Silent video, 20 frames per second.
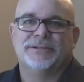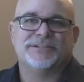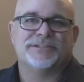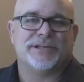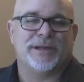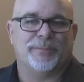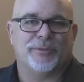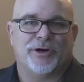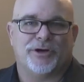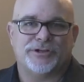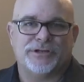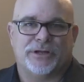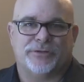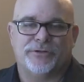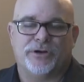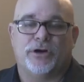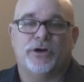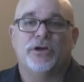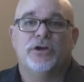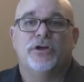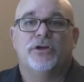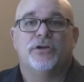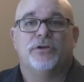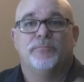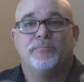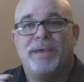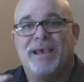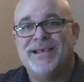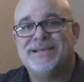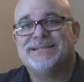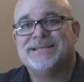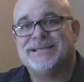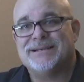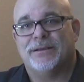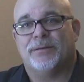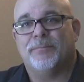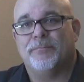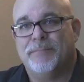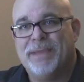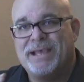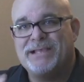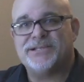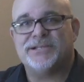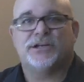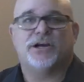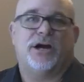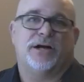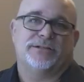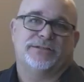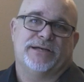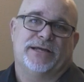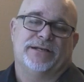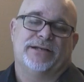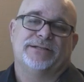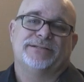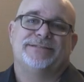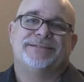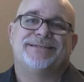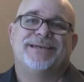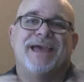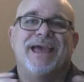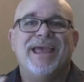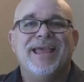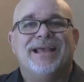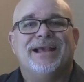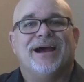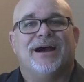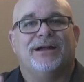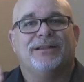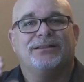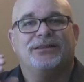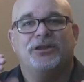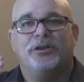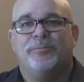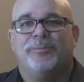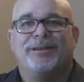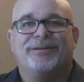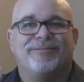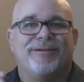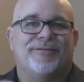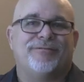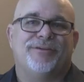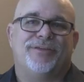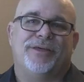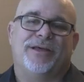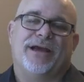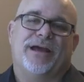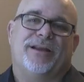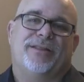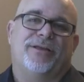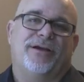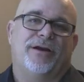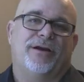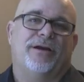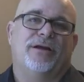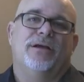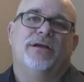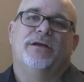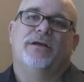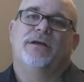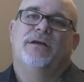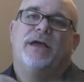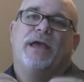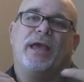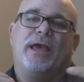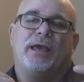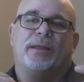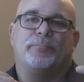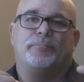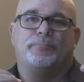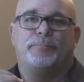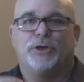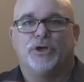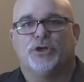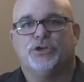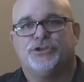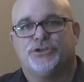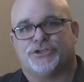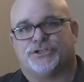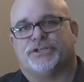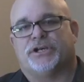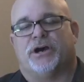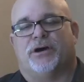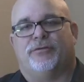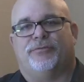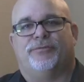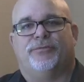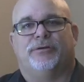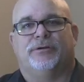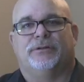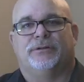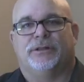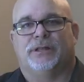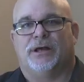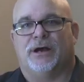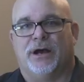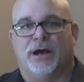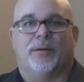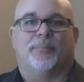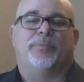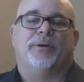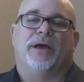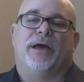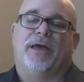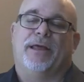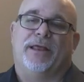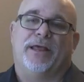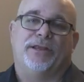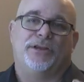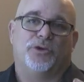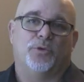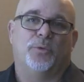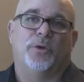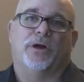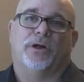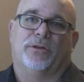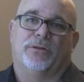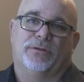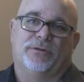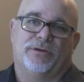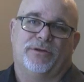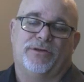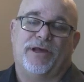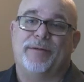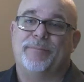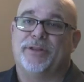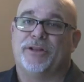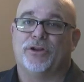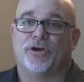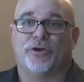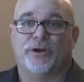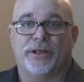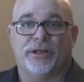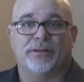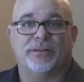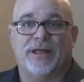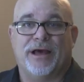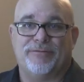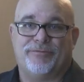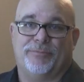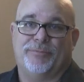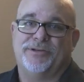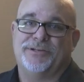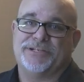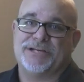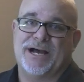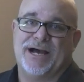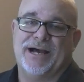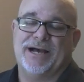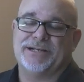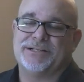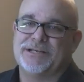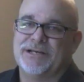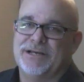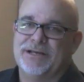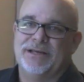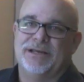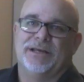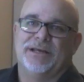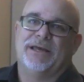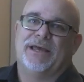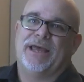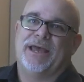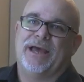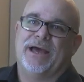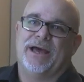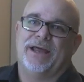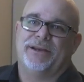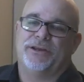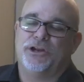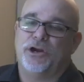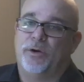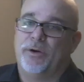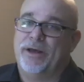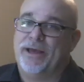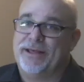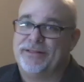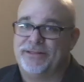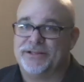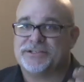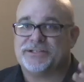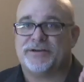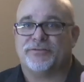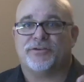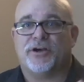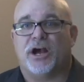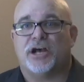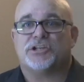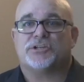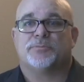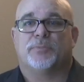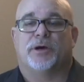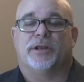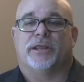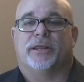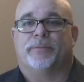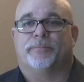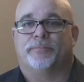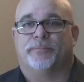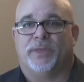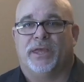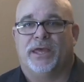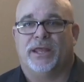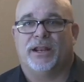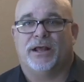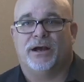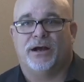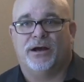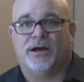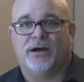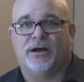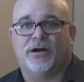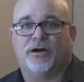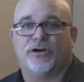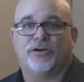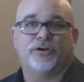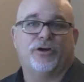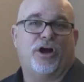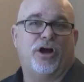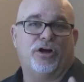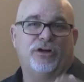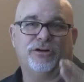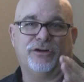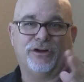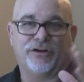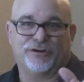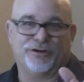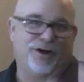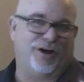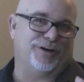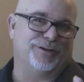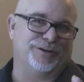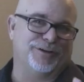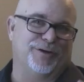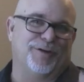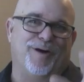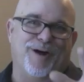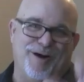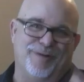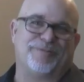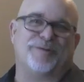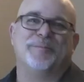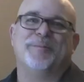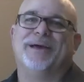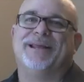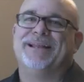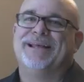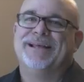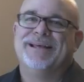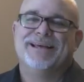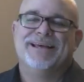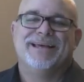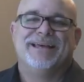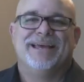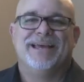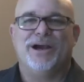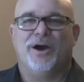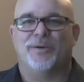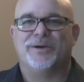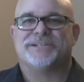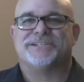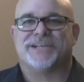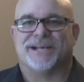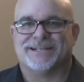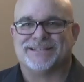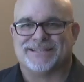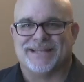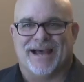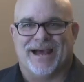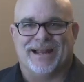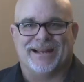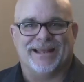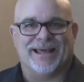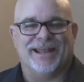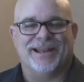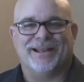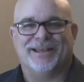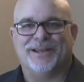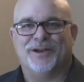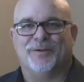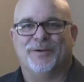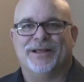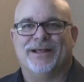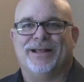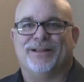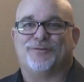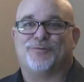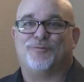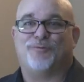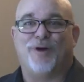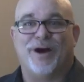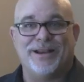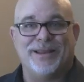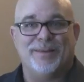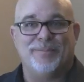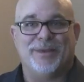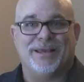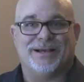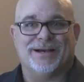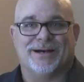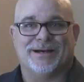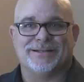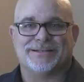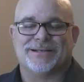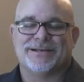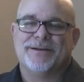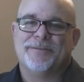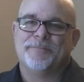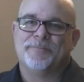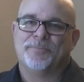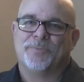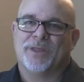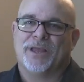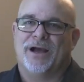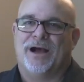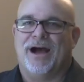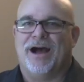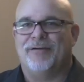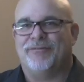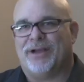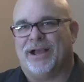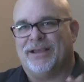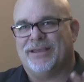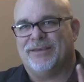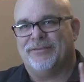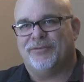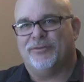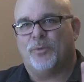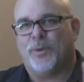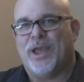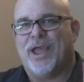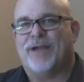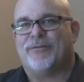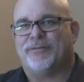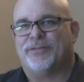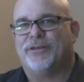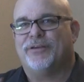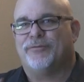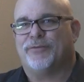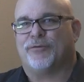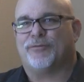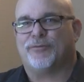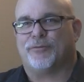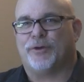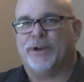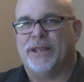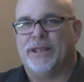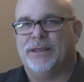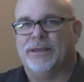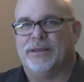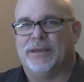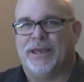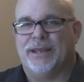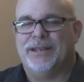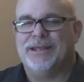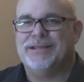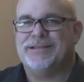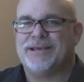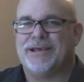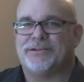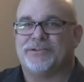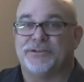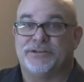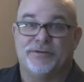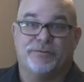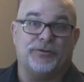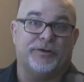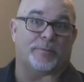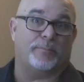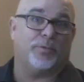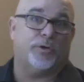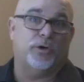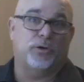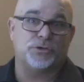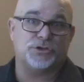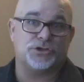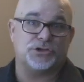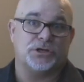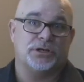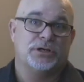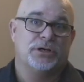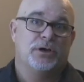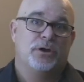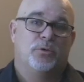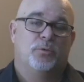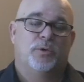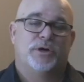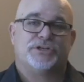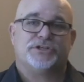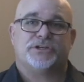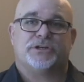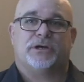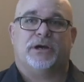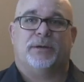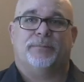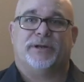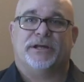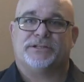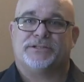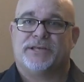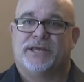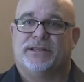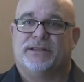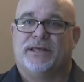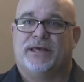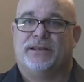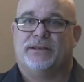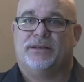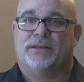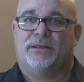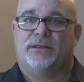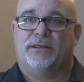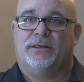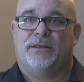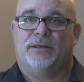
seminars out there. Amazing content. Take a little bit of everything out of there and build yourself up, and you will. Because I've been learning a lot from these guys. And, you know, hey, this stuff costs money. And Arnaldo Offerman, he always says that. And, you know, it's funny because I give away everything for free, and he takes a different approach, which I'm not saying that